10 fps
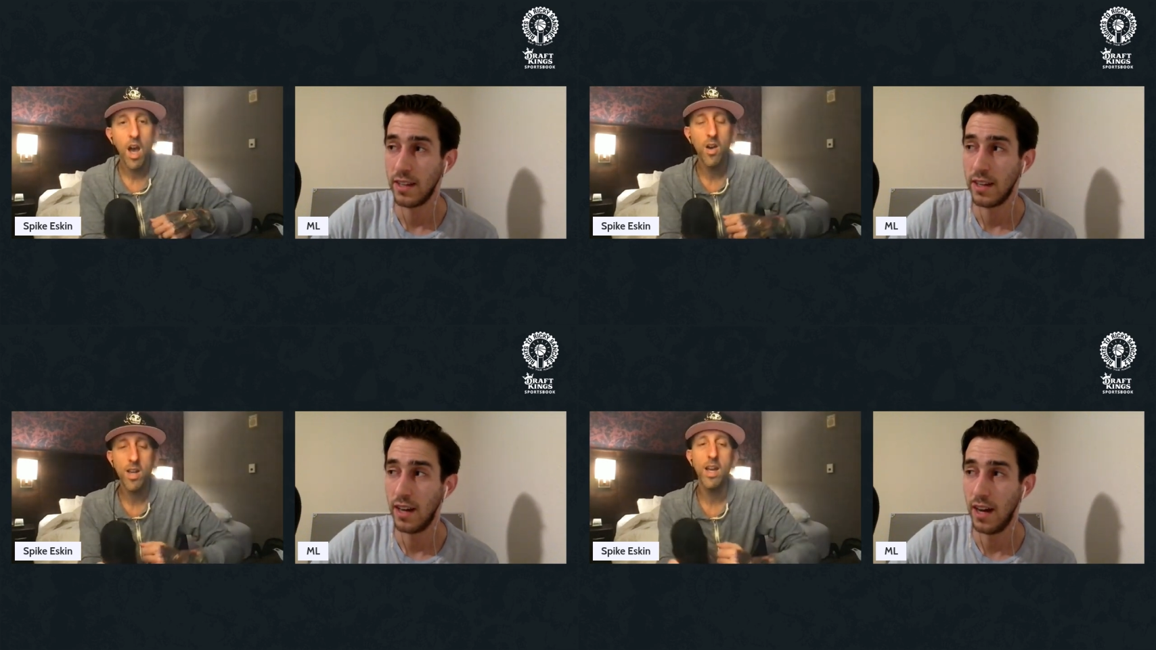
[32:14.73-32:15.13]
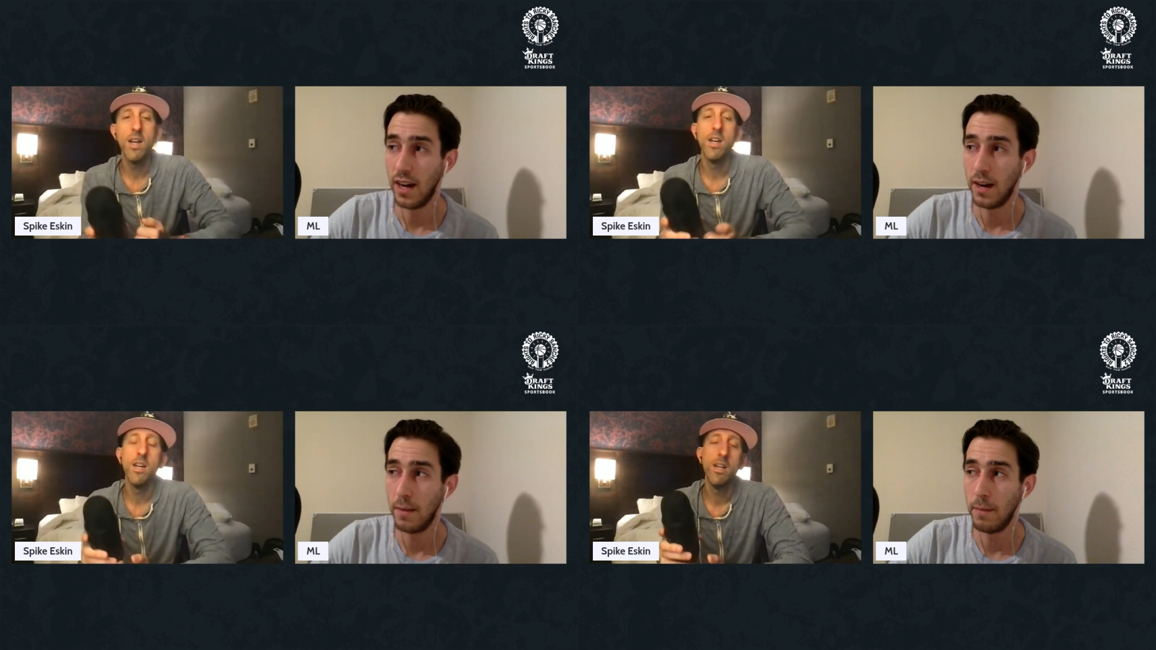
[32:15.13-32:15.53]
Speaker 1: Okay.
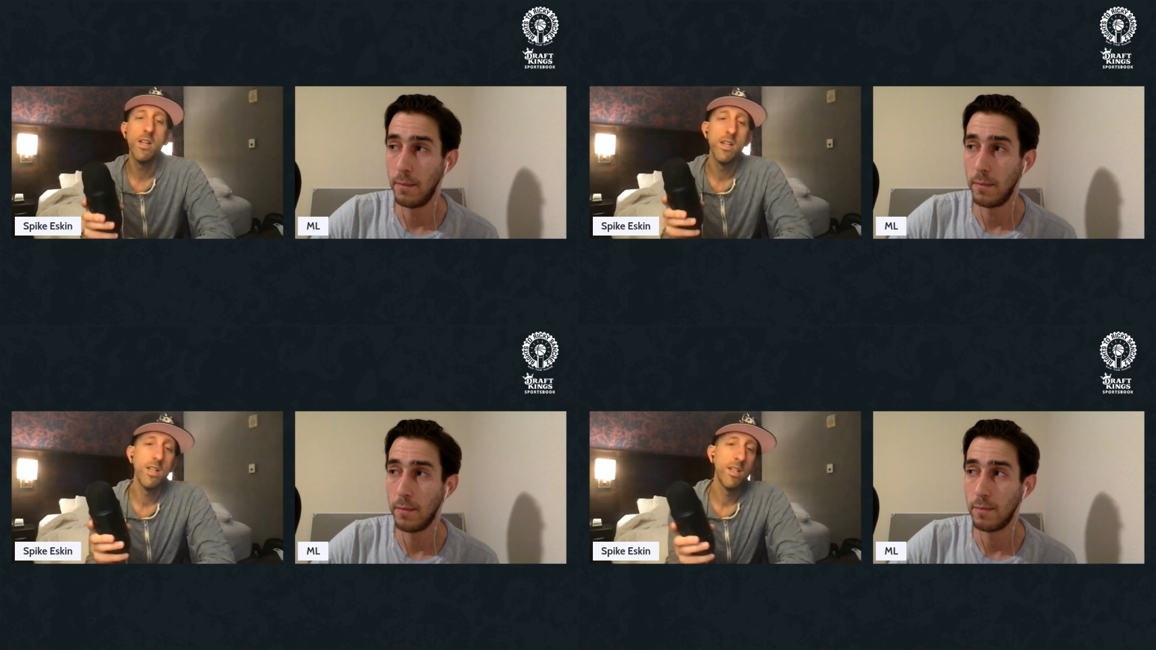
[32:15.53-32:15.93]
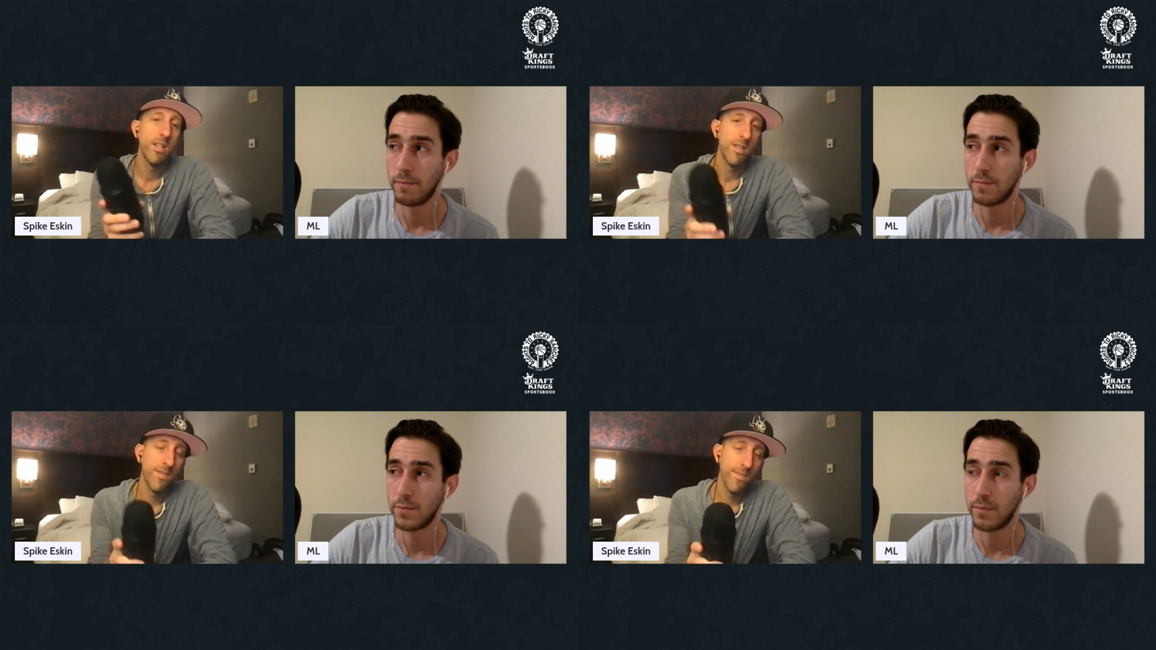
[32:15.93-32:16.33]
Um,
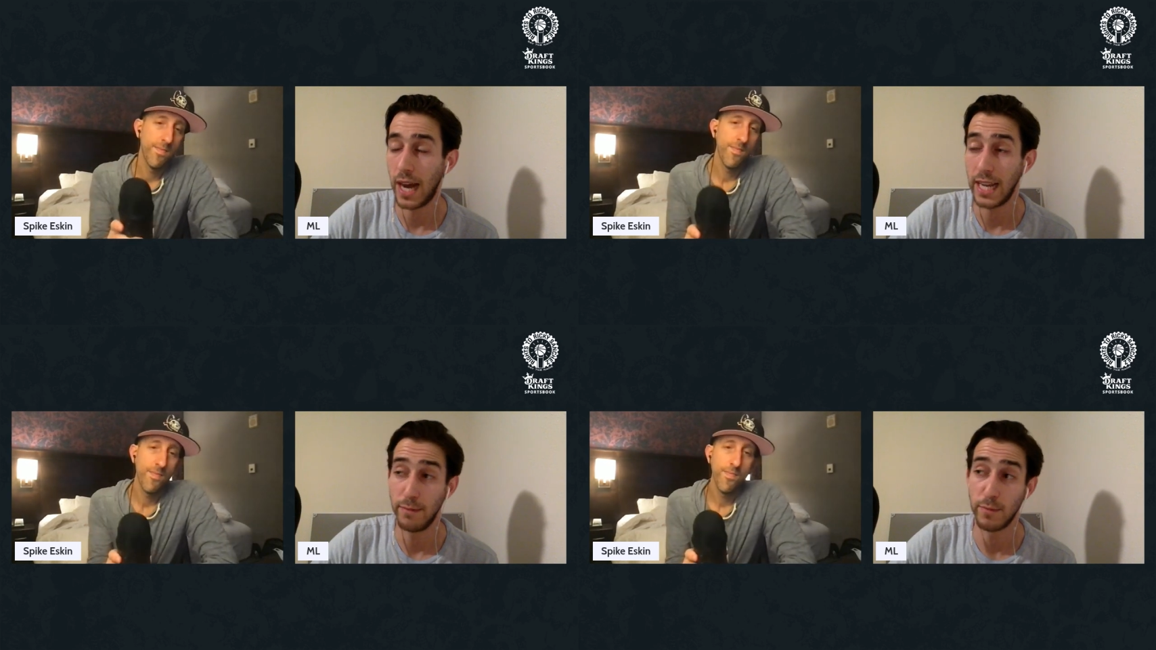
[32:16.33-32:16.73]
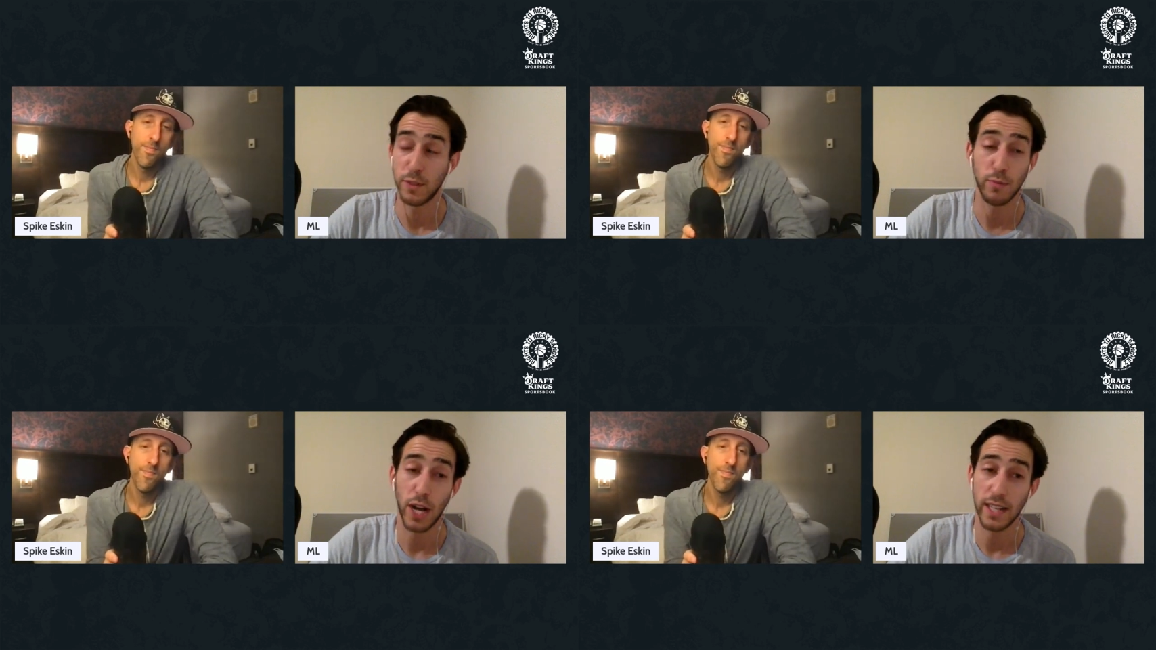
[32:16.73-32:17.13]
I'm
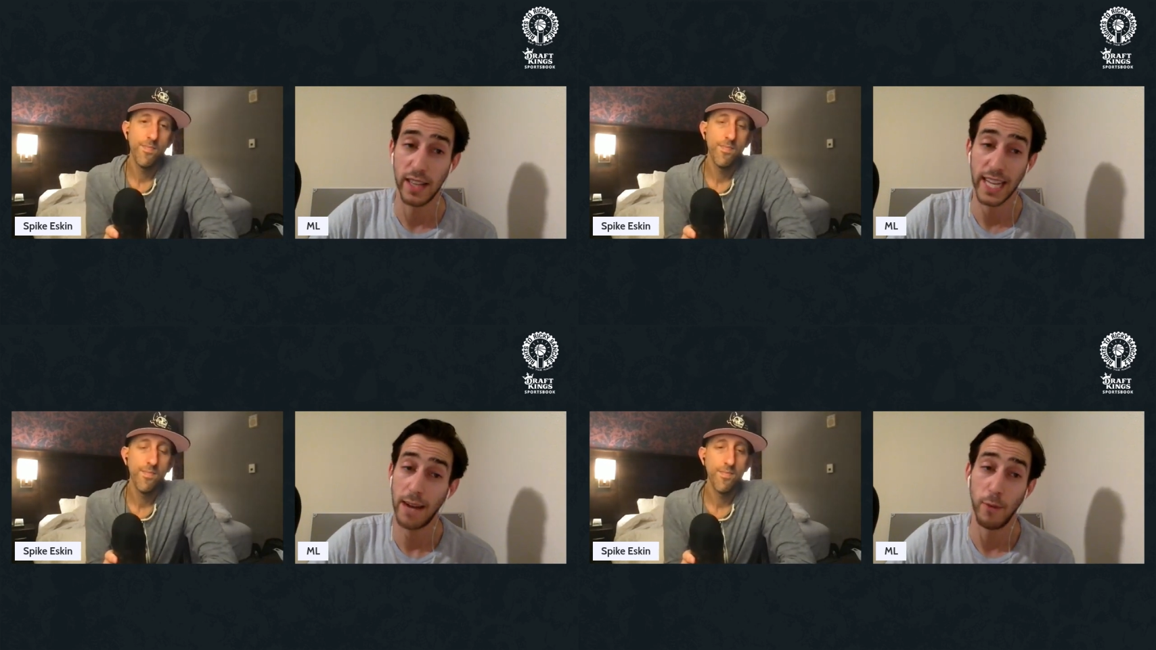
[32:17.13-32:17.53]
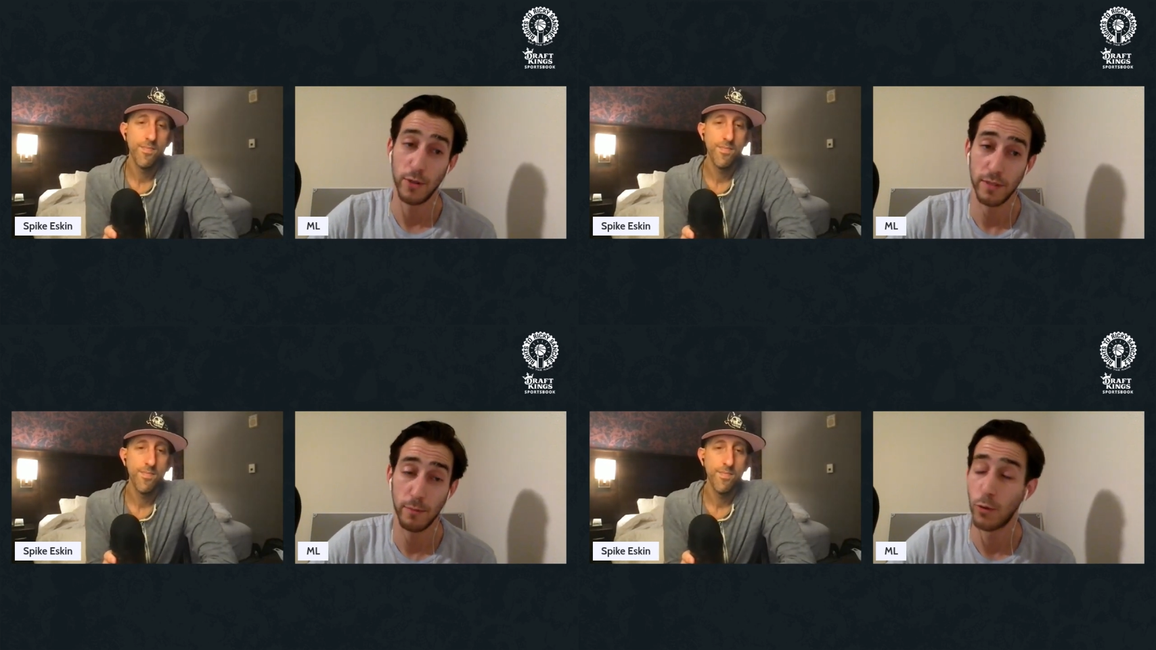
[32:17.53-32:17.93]
surprised they got
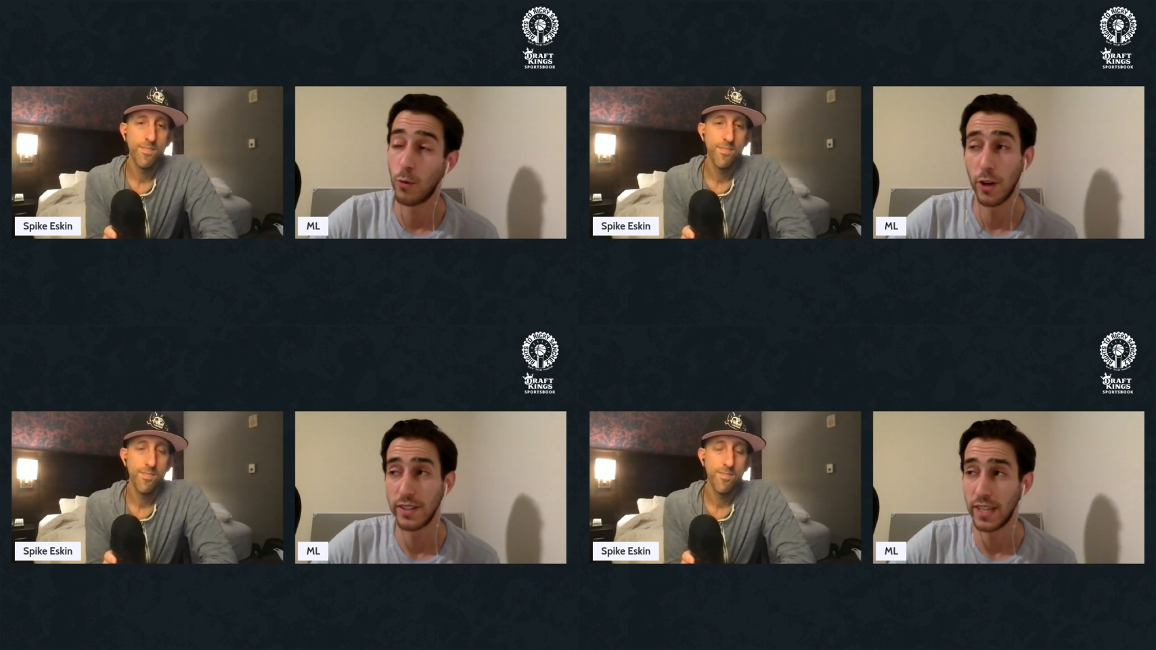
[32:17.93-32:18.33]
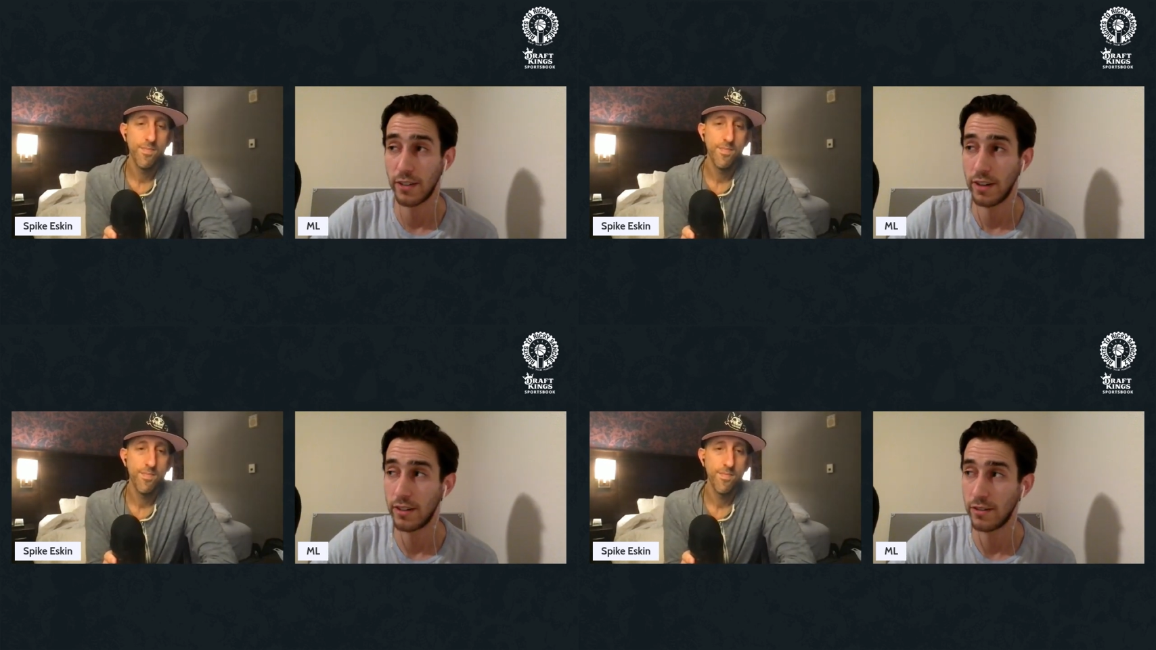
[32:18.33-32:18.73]
most Warriors had a
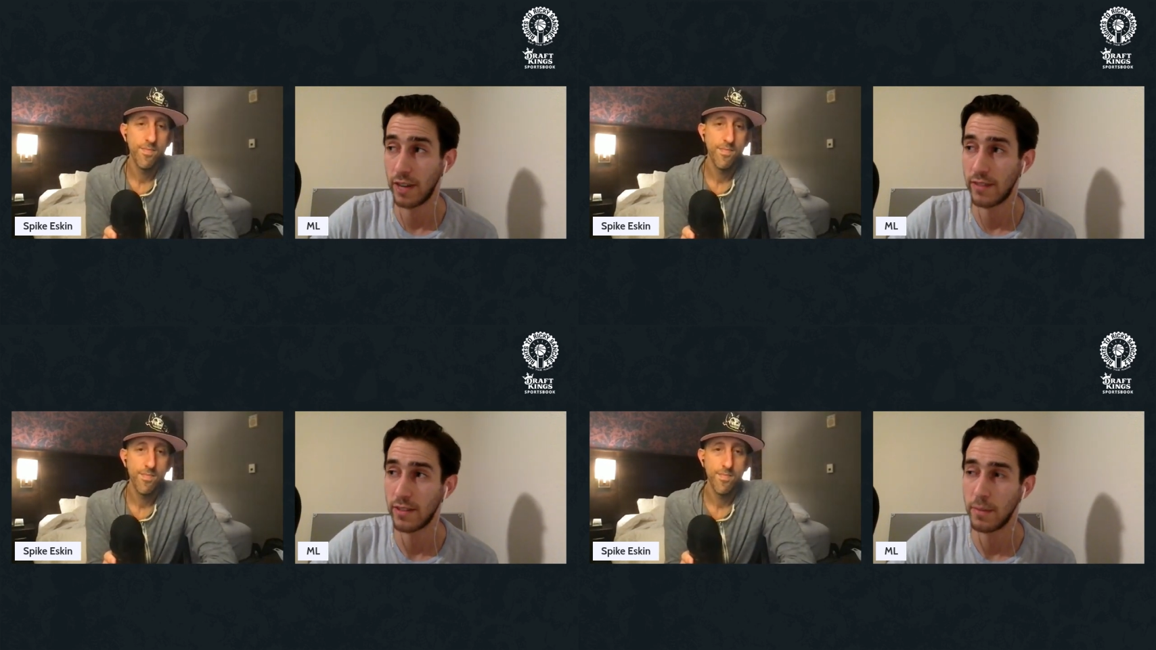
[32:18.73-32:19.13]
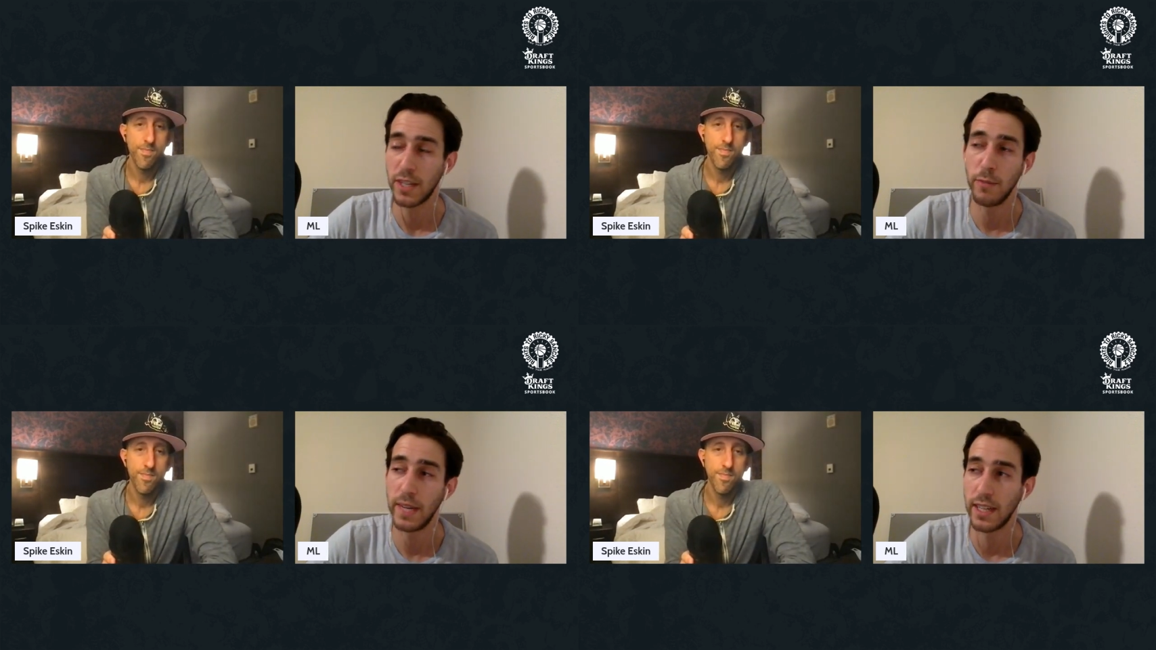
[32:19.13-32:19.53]
great draft. I mean,
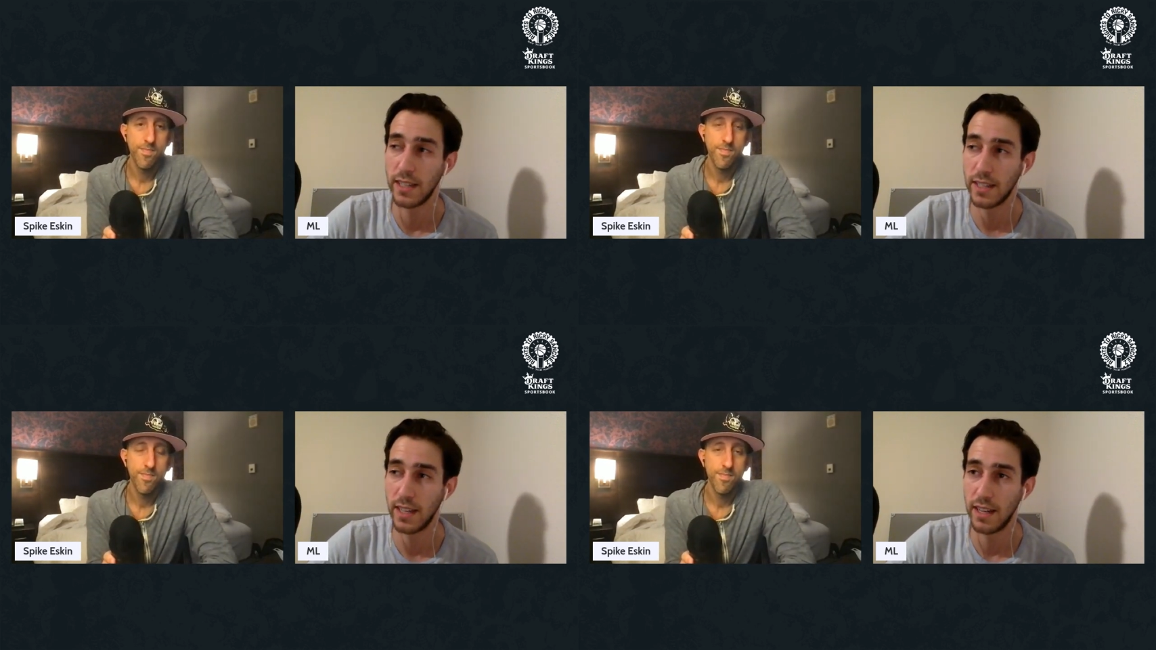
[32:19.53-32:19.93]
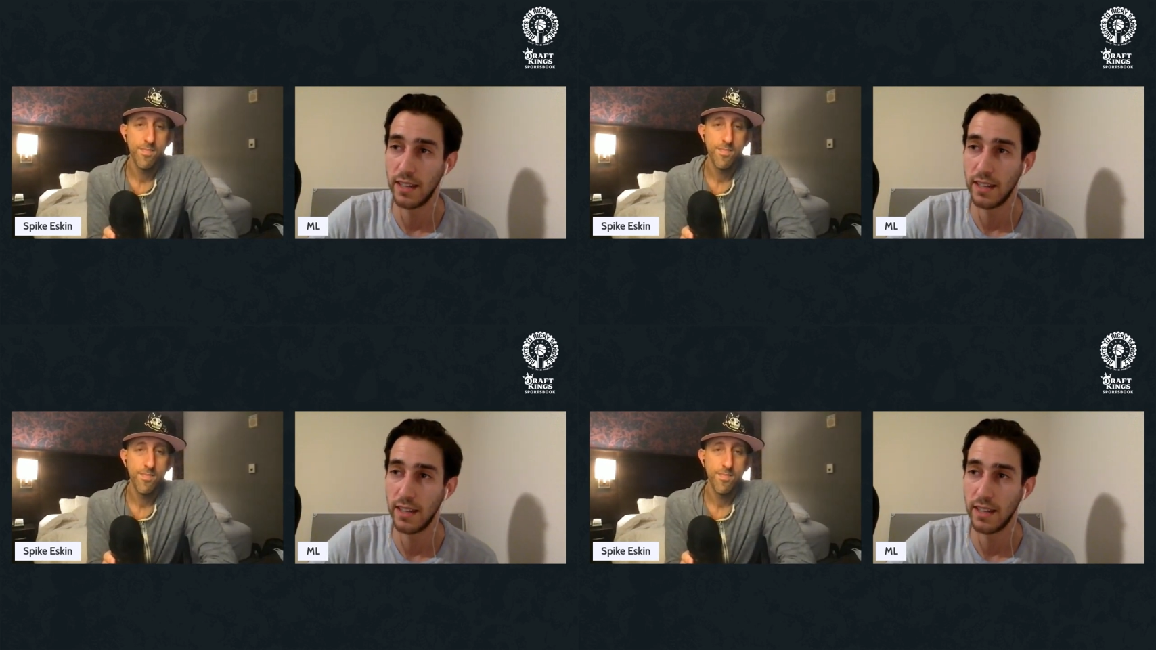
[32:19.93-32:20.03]
Kuminga,